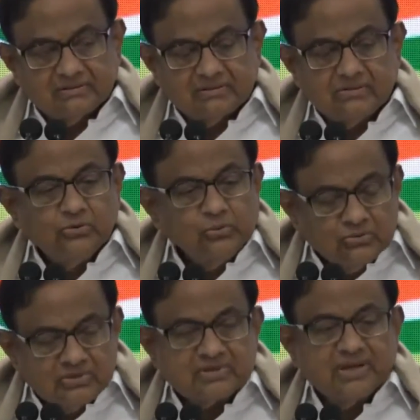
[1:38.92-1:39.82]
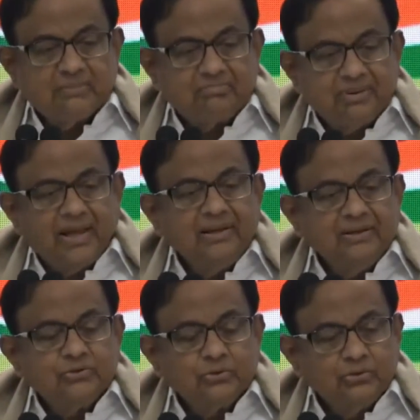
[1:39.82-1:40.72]
goons are planning
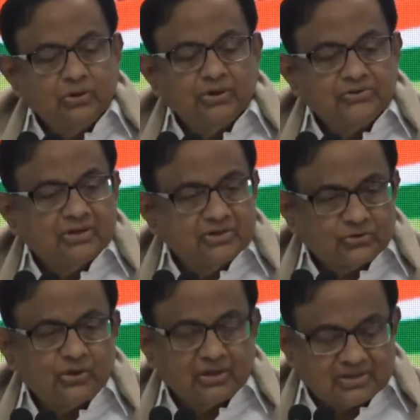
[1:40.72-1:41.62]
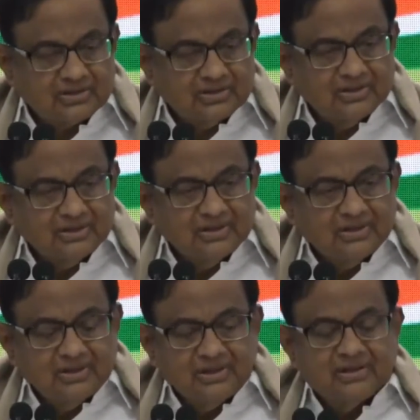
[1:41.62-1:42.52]
to launch an assault
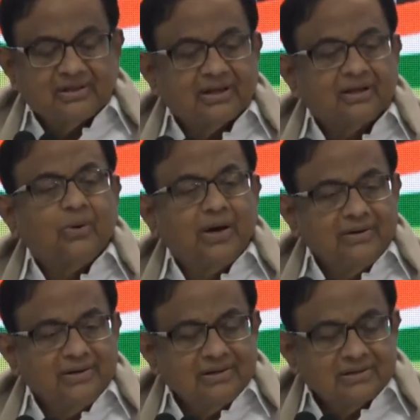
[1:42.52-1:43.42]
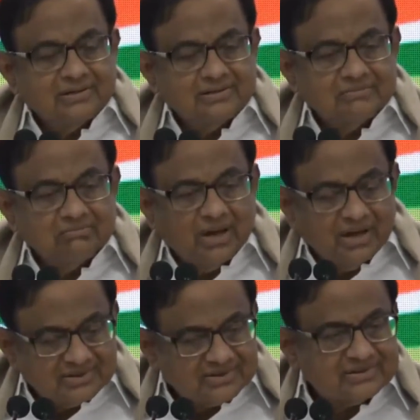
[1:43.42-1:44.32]
and are acquiring
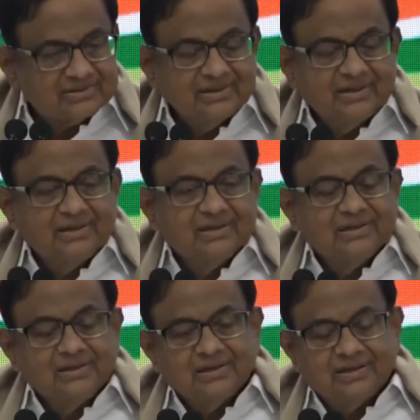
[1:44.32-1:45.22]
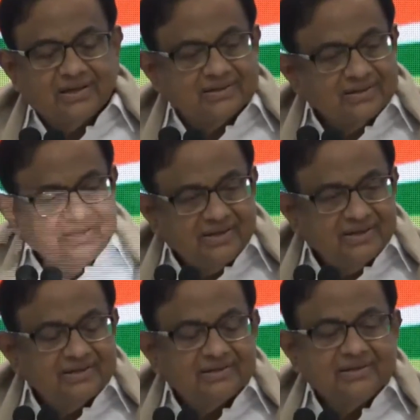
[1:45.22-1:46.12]
masks and other
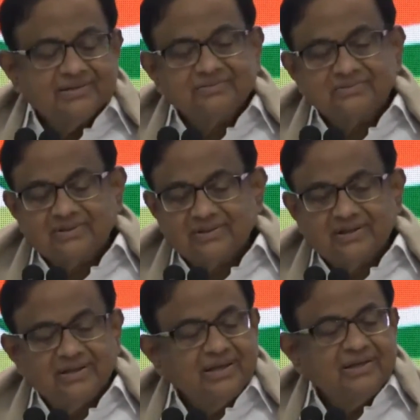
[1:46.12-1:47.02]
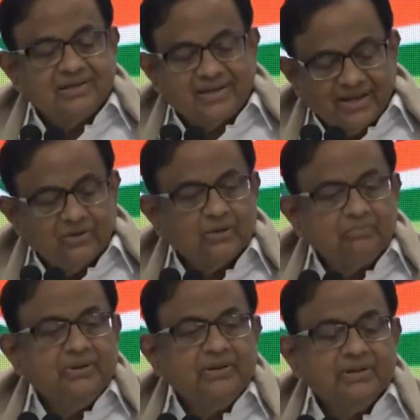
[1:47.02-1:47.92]
gear, it cannot
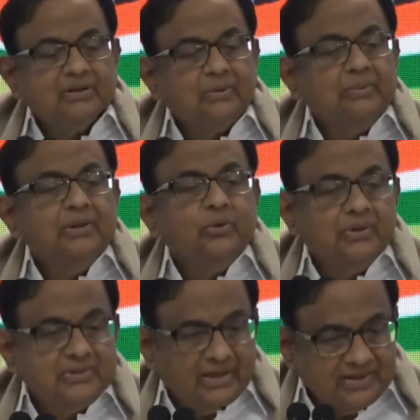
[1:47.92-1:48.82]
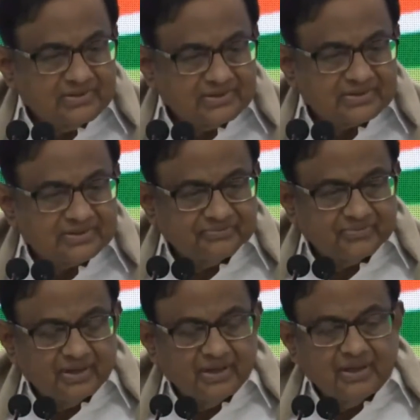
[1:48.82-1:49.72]
be there will be no intelligence.
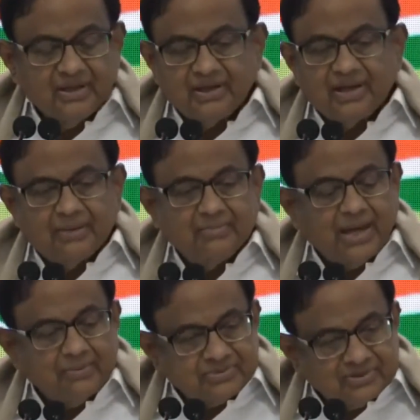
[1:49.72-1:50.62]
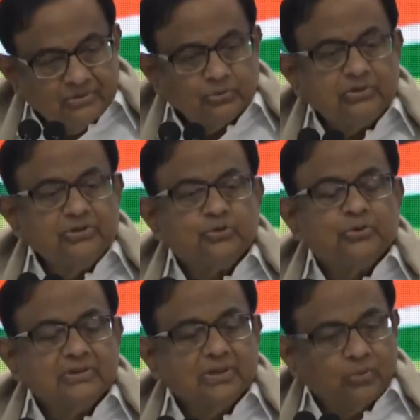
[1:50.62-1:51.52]
I am absolutely sure
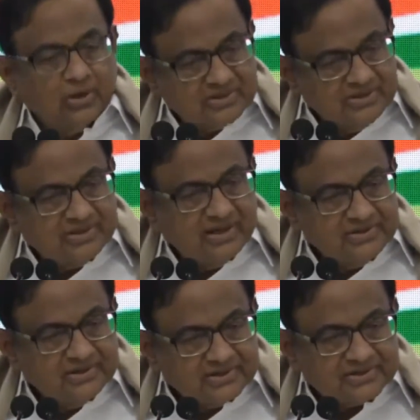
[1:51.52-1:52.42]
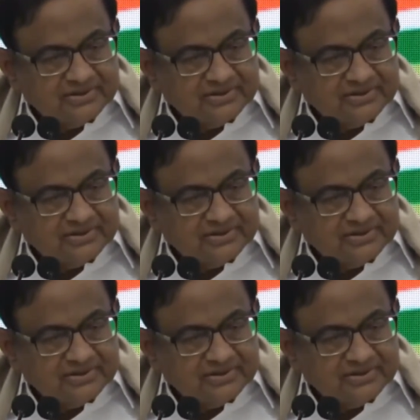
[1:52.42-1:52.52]
there was intelligence.